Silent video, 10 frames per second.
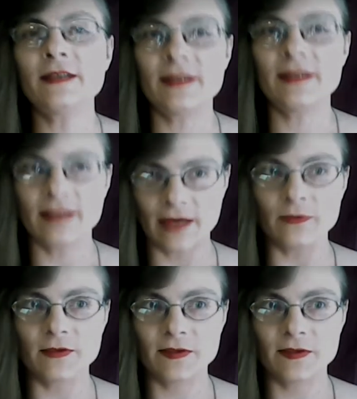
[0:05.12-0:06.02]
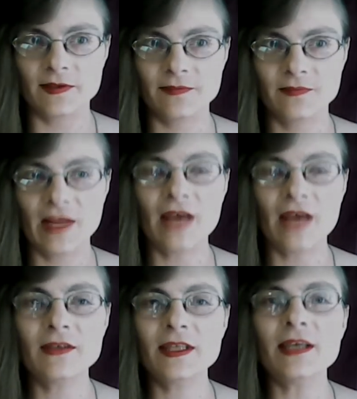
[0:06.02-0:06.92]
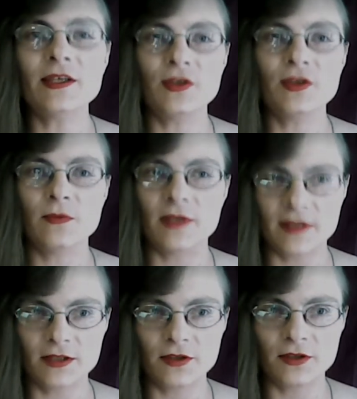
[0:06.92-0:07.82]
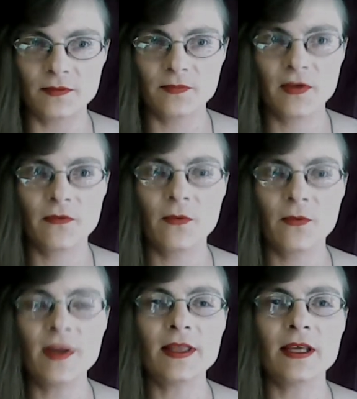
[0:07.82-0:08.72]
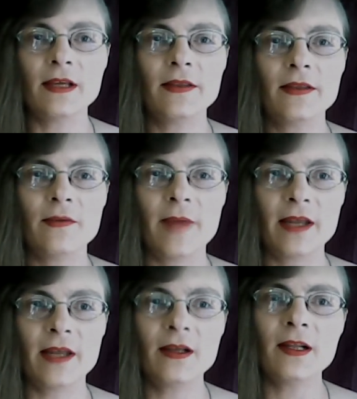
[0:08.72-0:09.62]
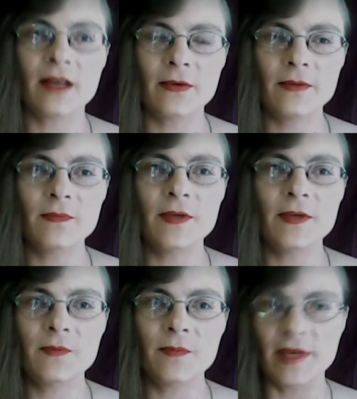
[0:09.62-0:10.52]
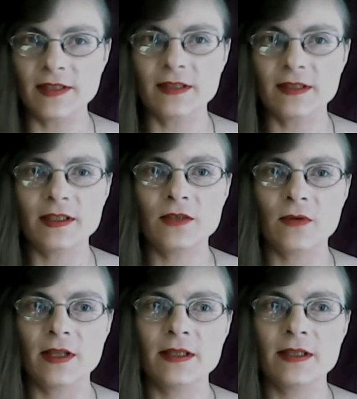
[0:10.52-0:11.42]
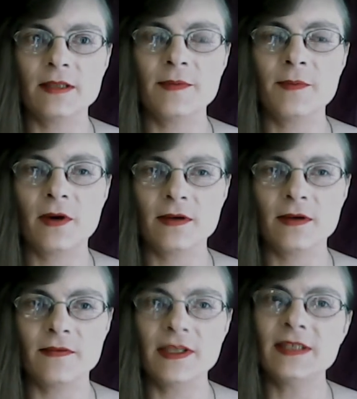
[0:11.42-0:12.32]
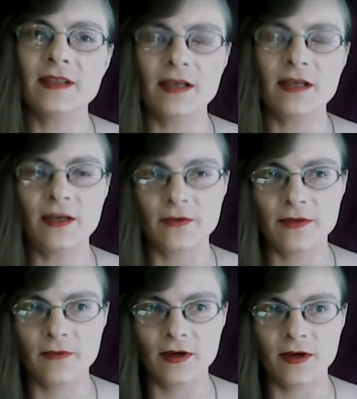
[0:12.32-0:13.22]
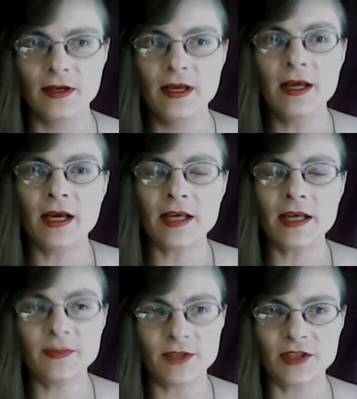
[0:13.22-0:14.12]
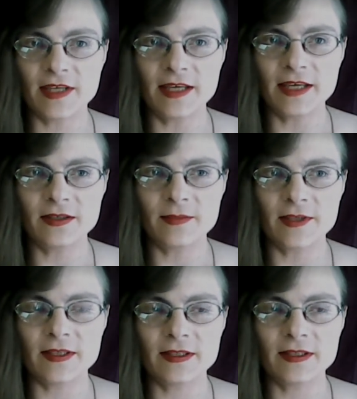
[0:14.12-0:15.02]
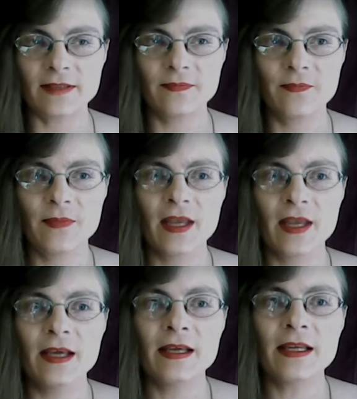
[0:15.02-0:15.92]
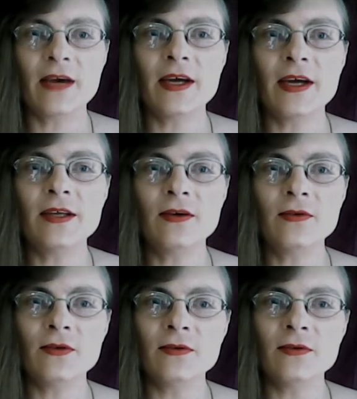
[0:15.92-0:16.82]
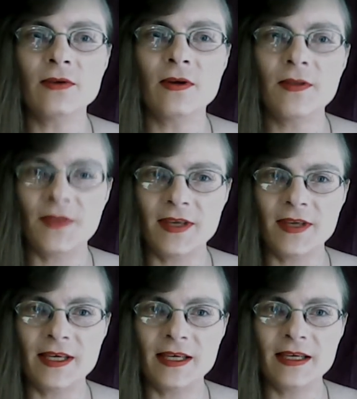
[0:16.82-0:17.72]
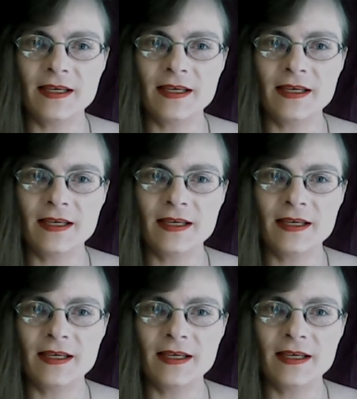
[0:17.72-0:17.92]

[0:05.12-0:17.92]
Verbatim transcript: scouts. I have a slight issue with this issue. For one thing, their ban on allowing people based on sexuality to be part of it is not inherently wrong, as much as I hate to admit this. Now, I know you're all thinking